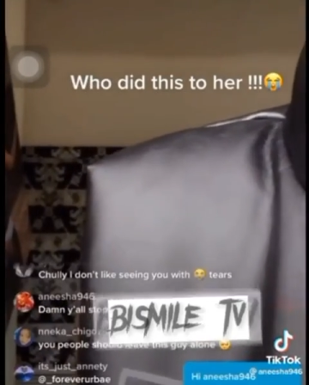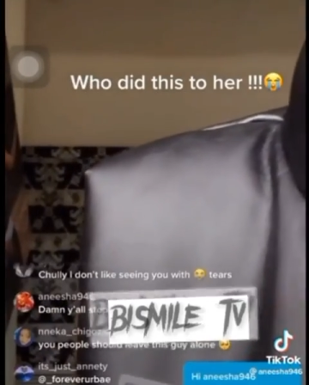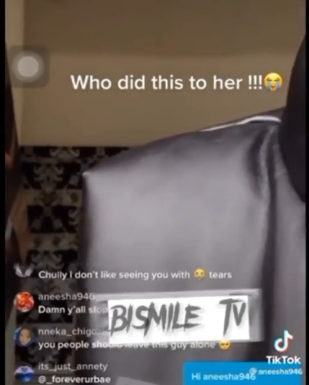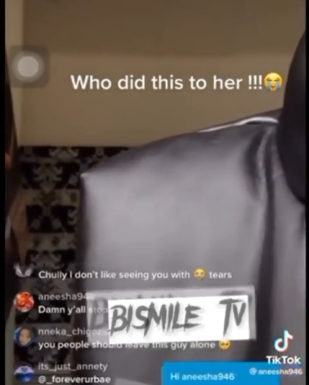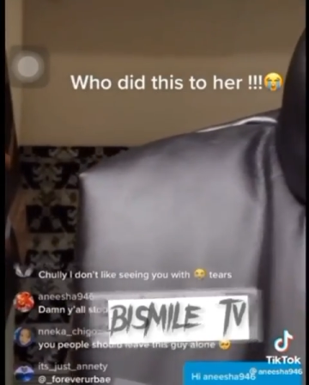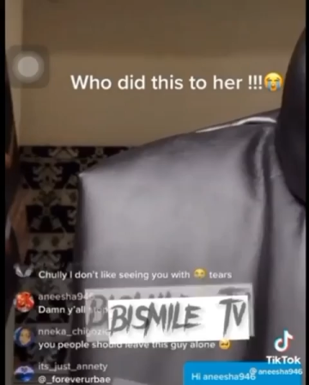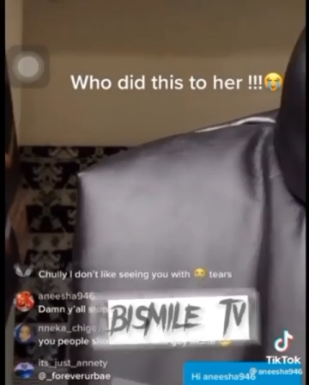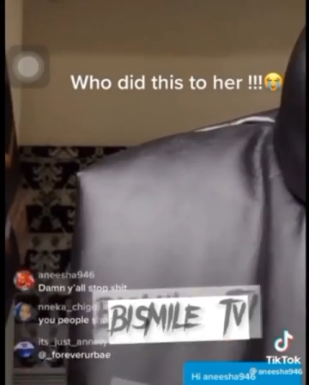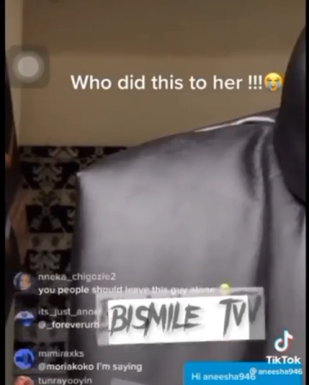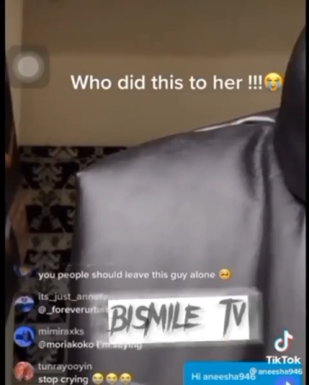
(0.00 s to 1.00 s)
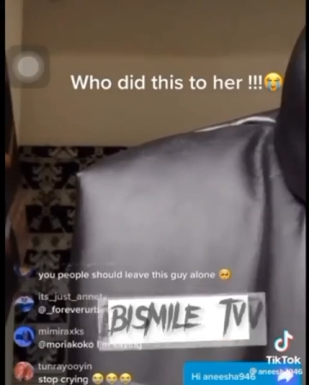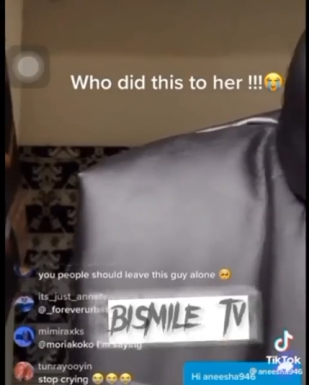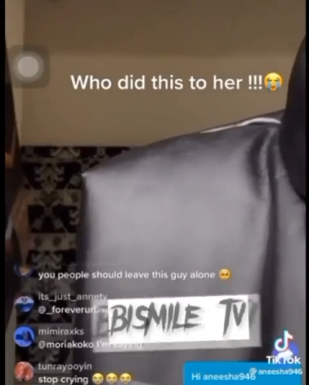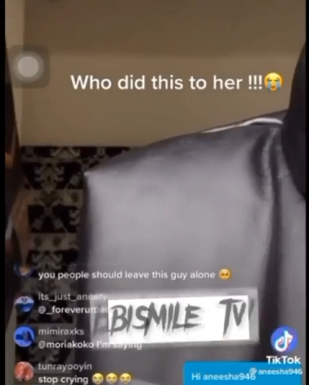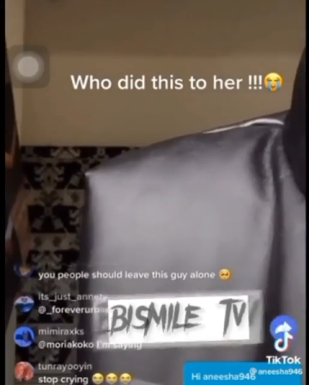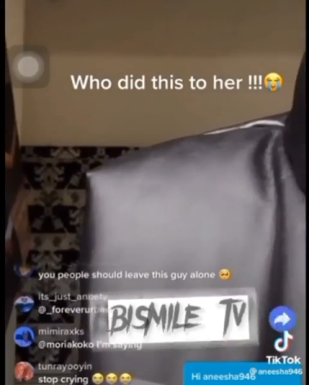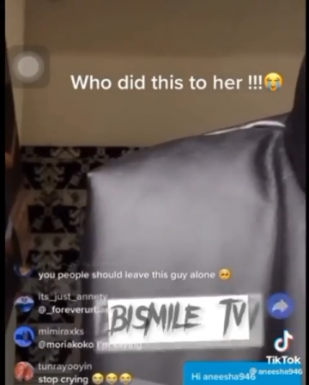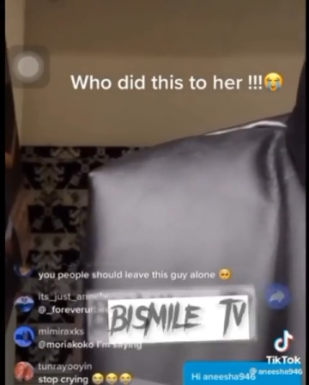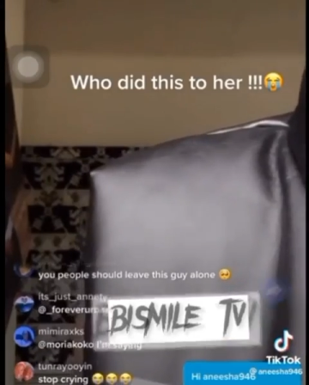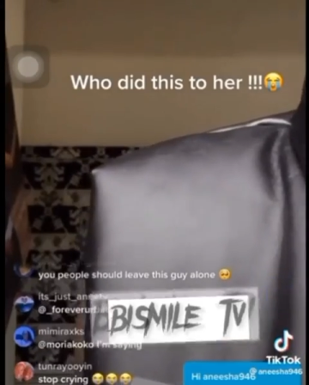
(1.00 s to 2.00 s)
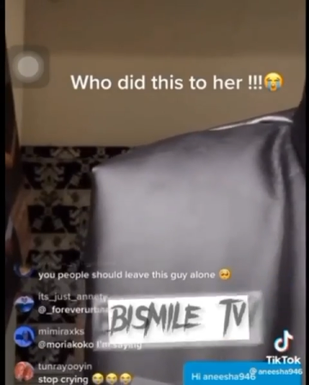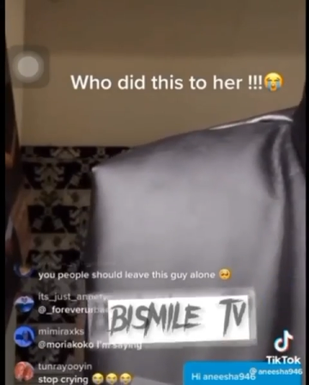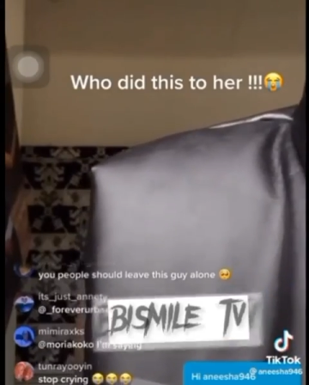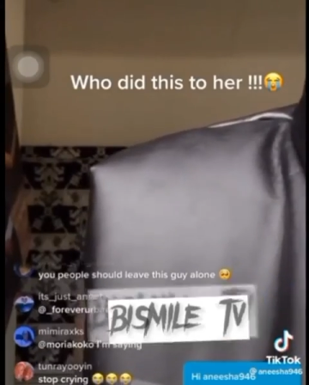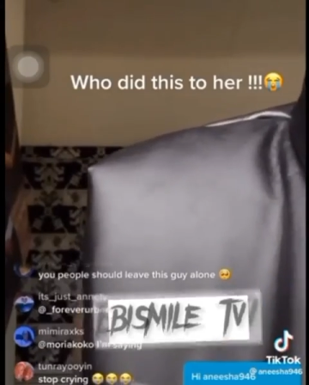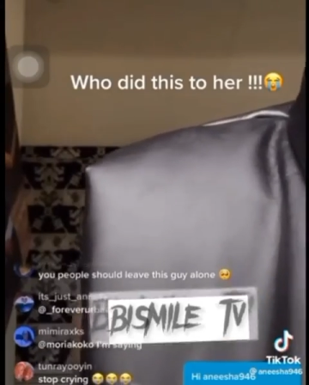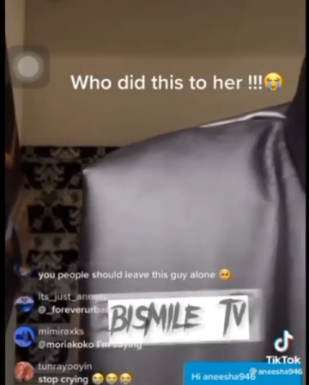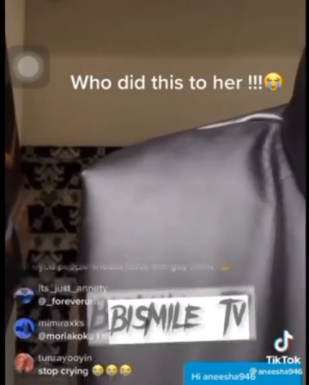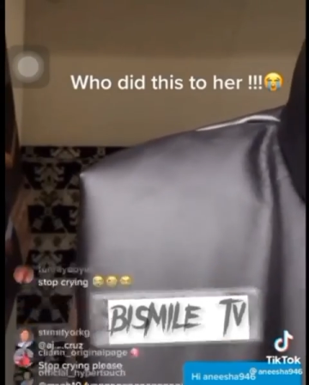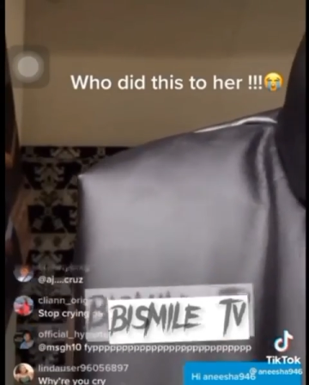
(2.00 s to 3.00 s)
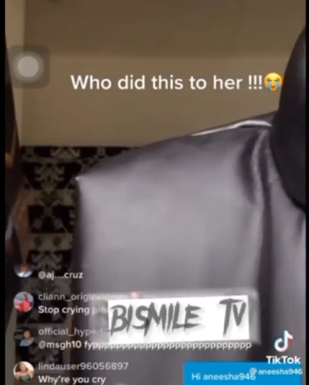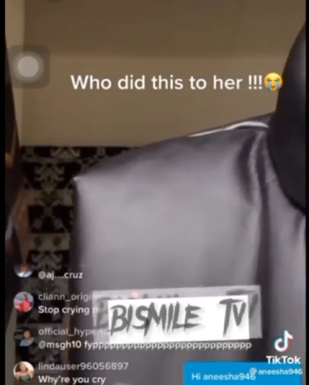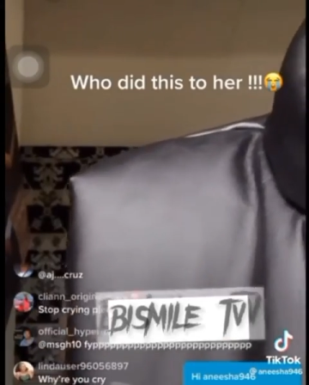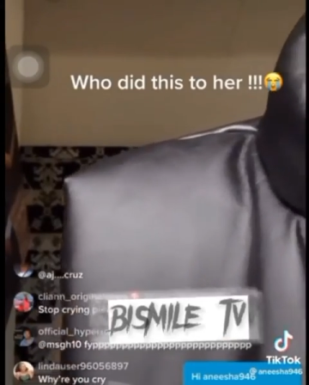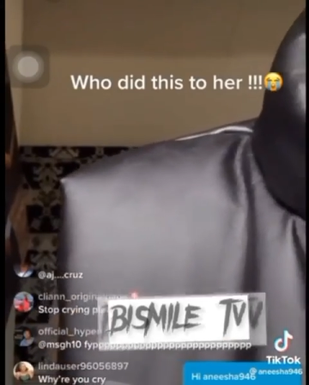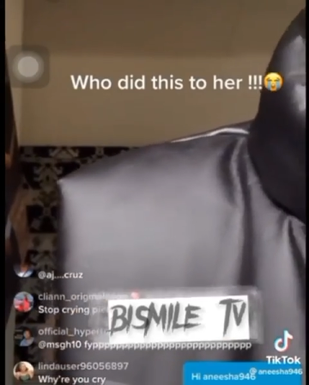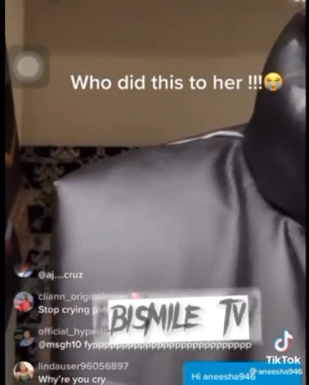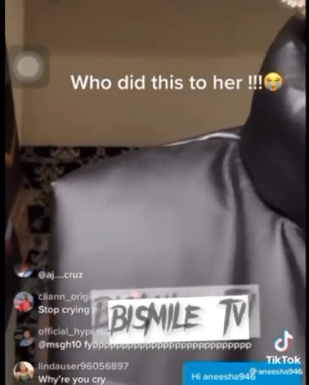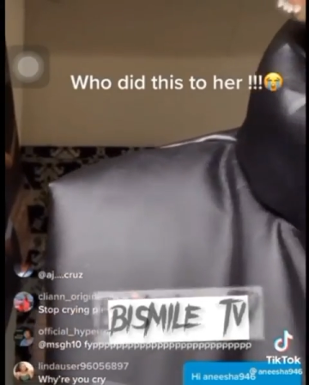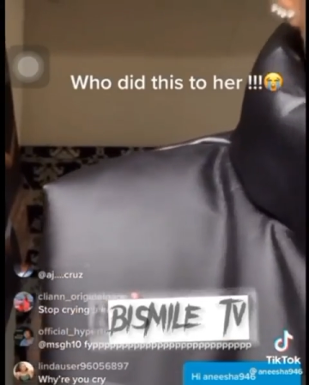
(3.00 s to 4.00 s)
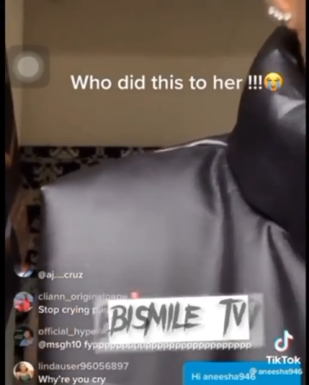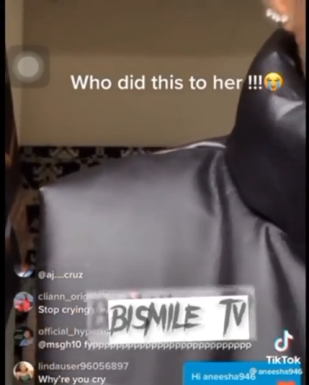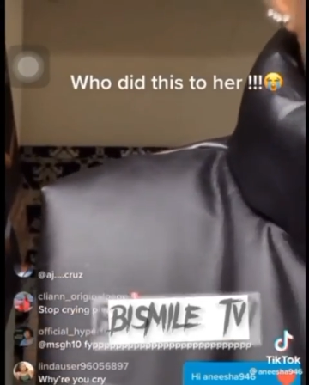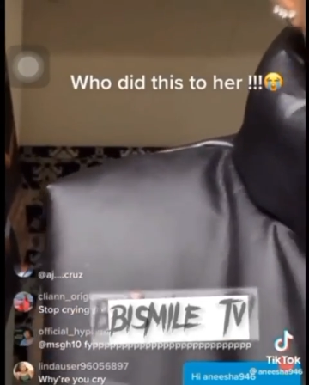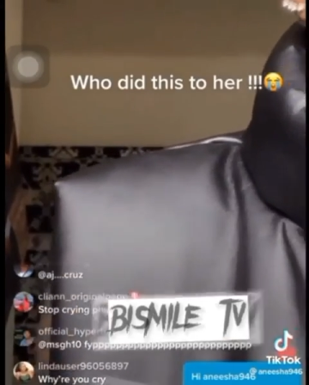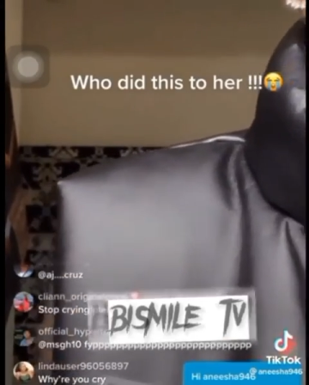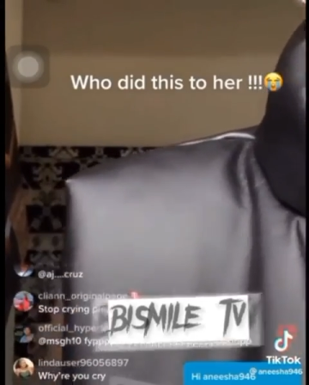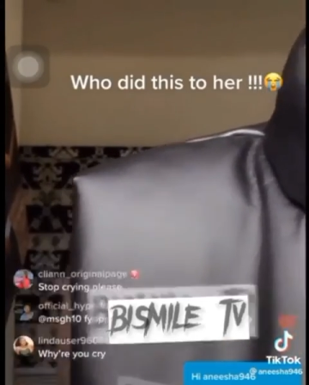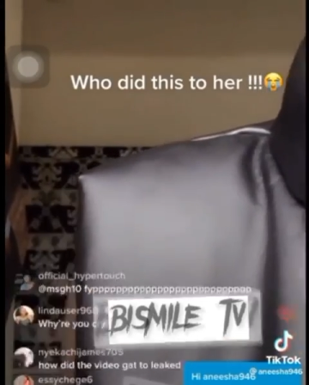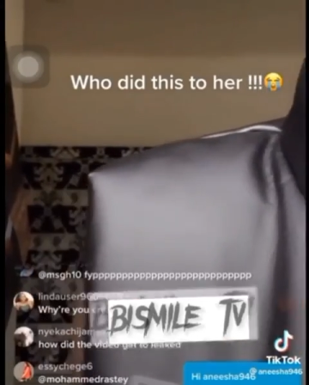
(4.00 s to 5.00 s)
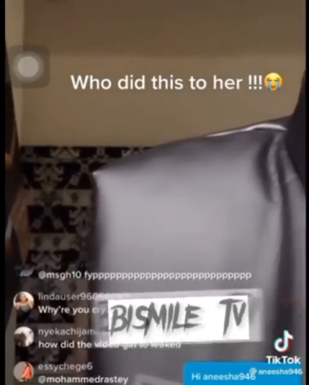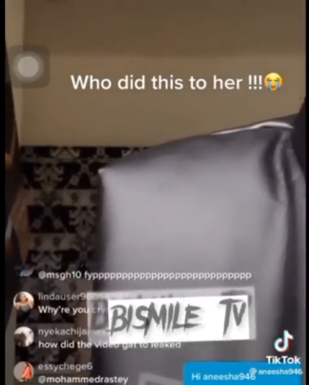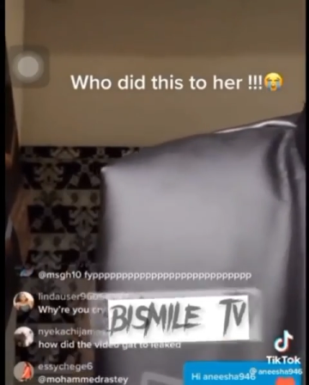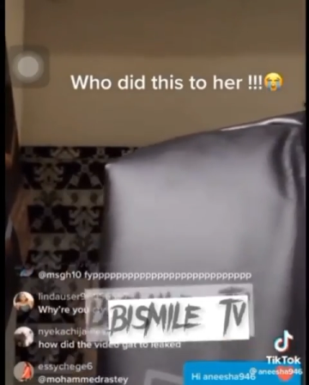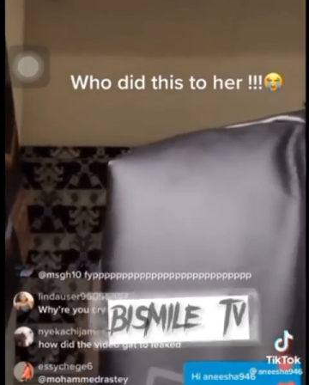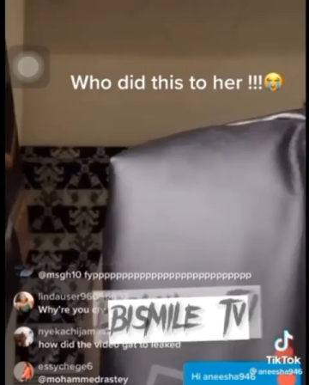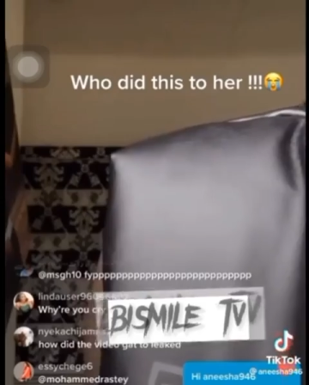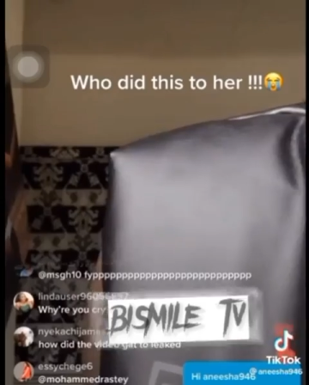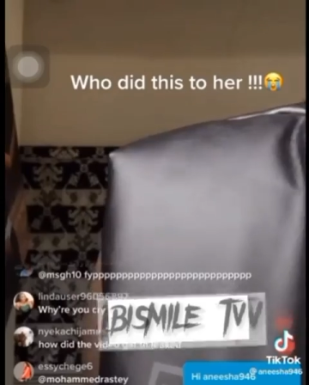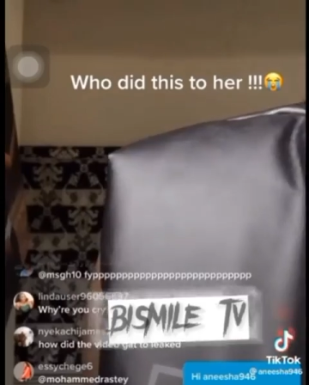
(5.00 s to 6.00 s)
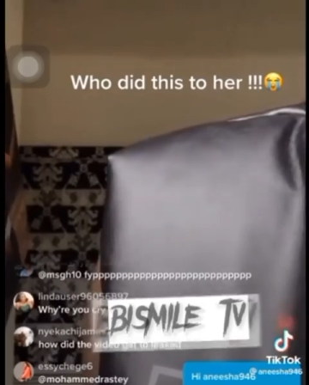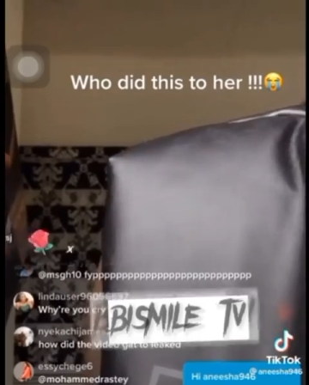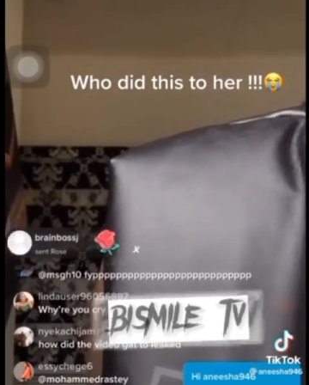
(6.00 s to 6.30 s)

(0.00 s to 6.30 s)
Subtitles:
No face is visible, so there are no lips to read.